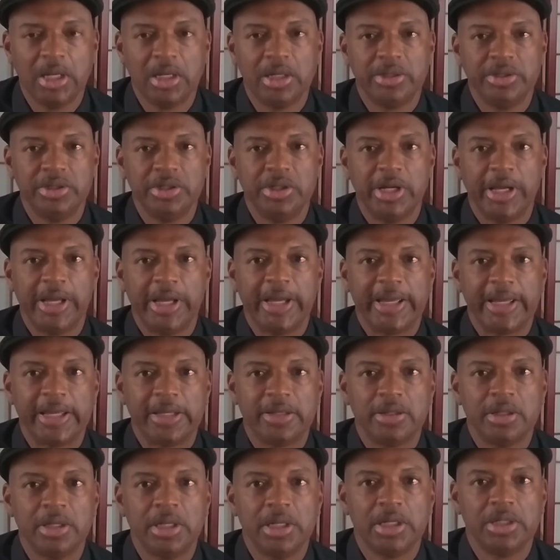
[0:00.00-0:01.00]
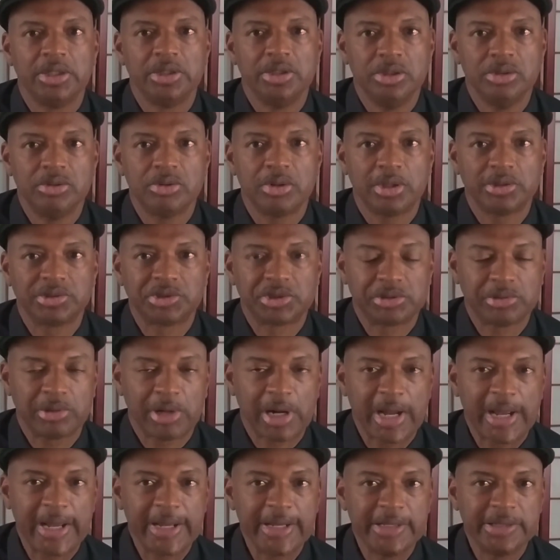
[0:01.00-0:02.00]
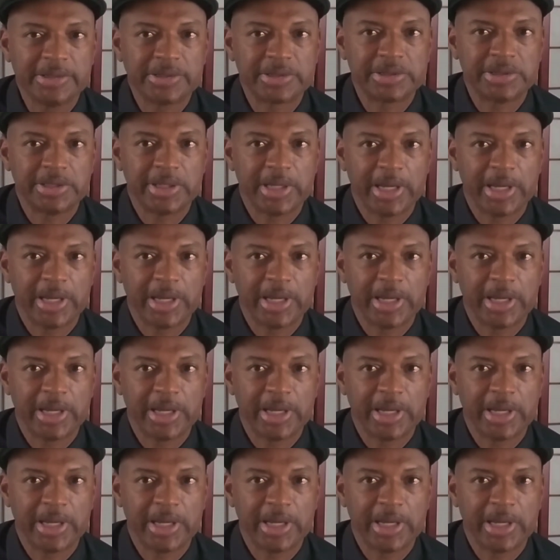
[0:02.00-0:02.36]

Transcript: and you are trying to